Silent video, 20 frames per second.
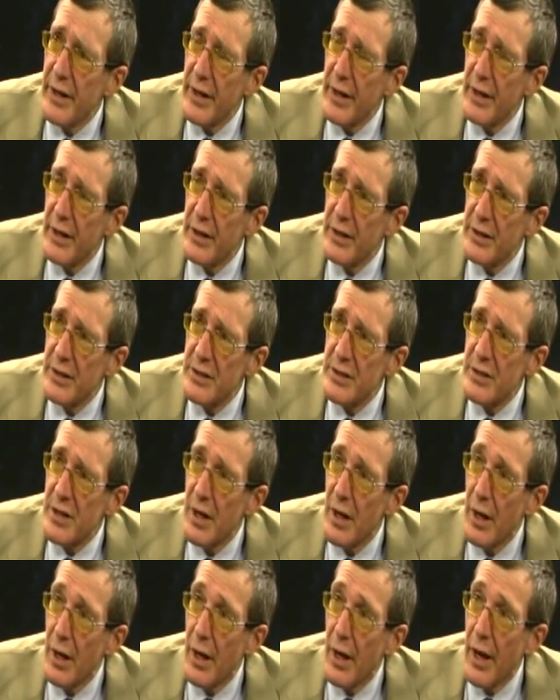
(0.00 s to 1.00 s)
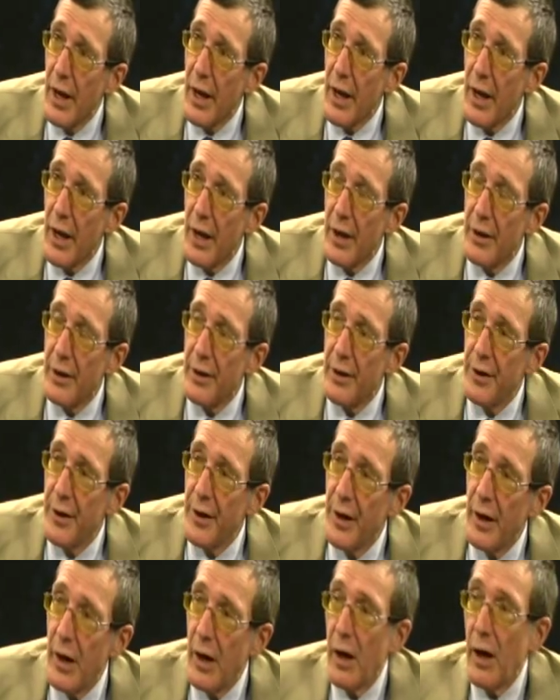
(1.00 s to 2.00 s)
is, and
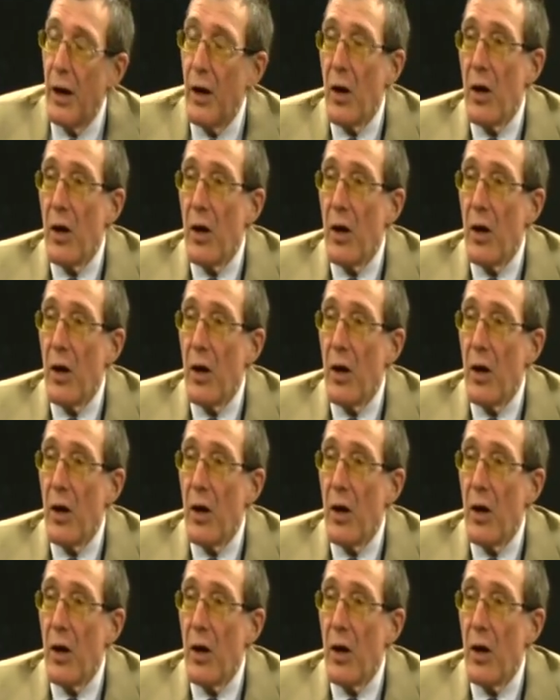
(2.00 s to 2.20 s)
uh,